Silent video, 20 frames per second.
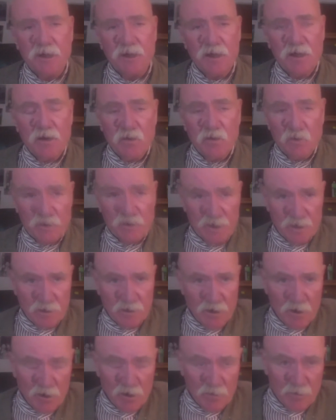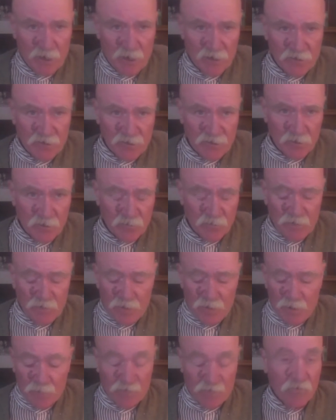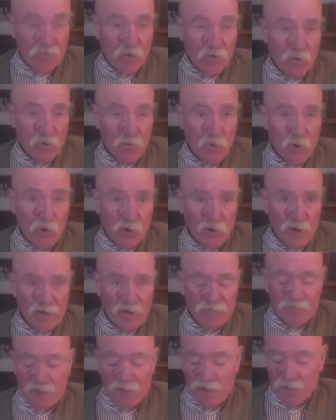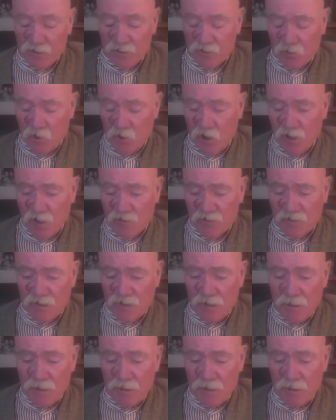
within Karabakh itself before more life is lost.